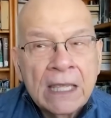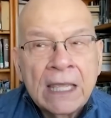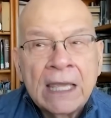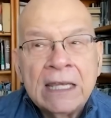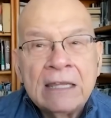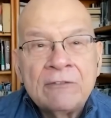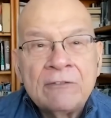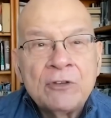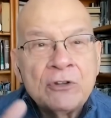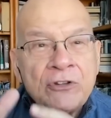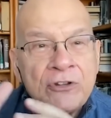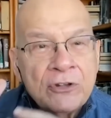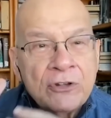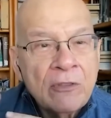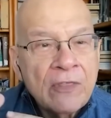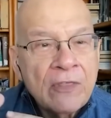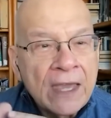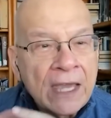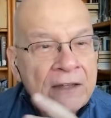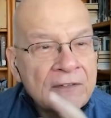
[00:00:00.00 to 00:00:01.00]
And if you
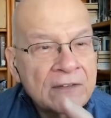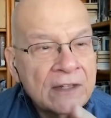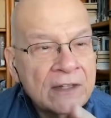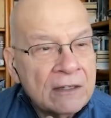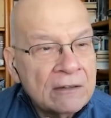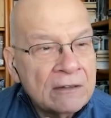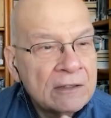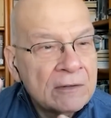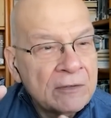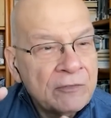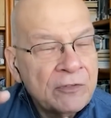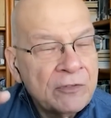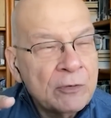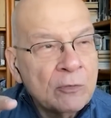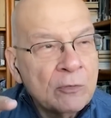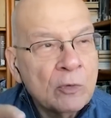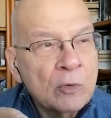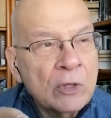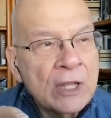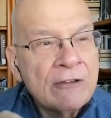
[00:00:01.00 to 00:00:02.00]
do that, then if
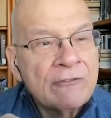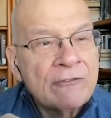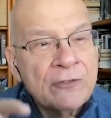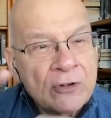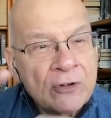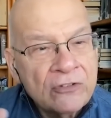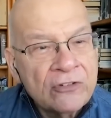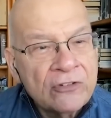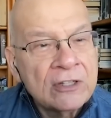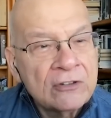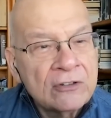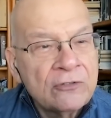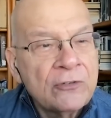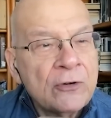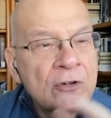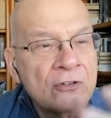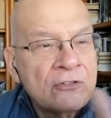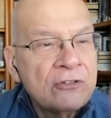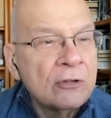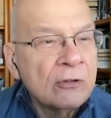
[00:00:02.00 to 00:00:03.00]
you love first things
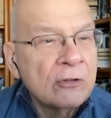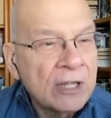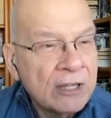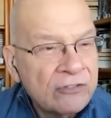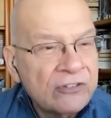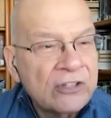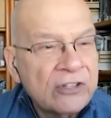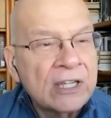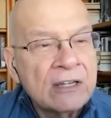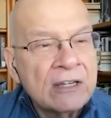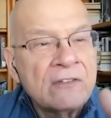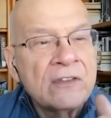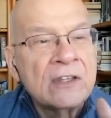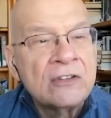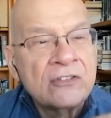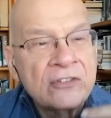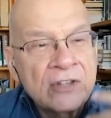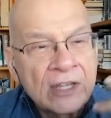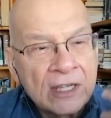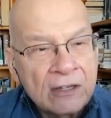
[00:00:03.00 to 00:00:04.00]
first, you'll love second
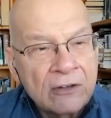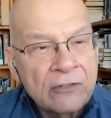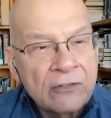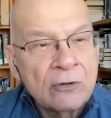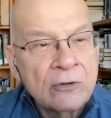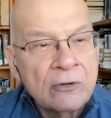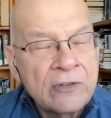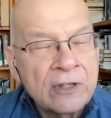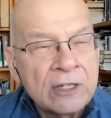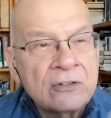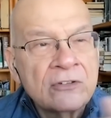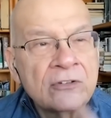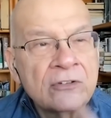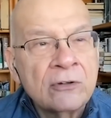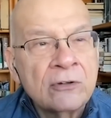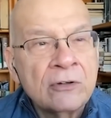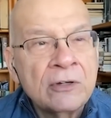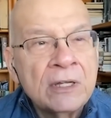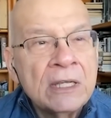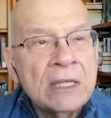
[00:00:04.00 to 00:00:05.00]
things second, third things
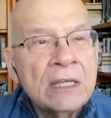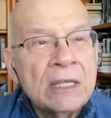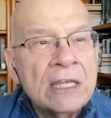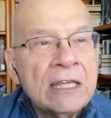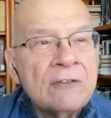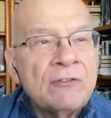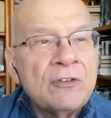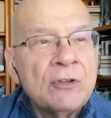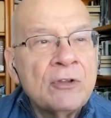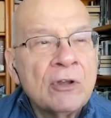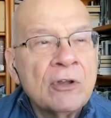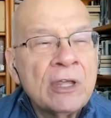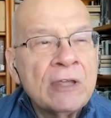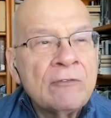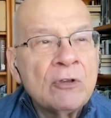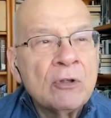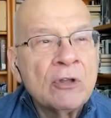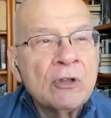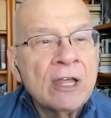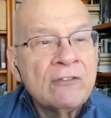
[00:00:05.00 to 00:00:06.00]
third. If
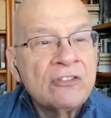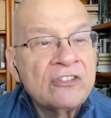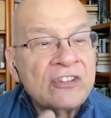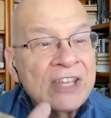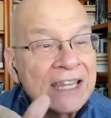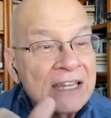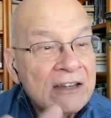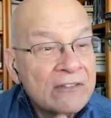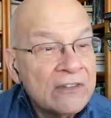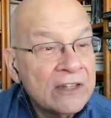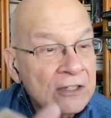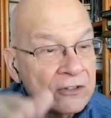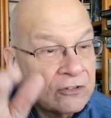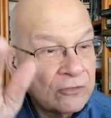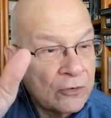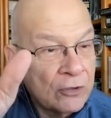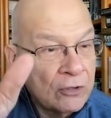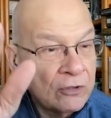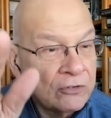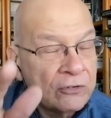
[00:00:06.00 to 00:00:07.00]
you love second things
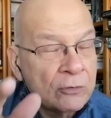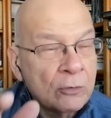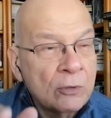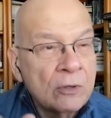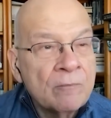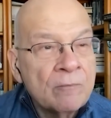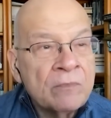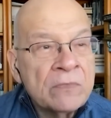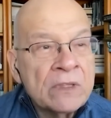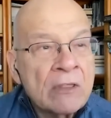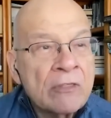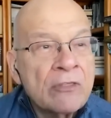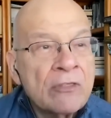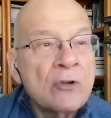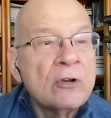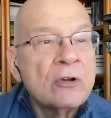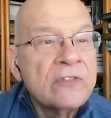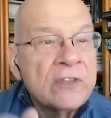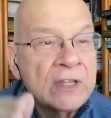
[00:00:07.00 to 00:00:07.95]
first or third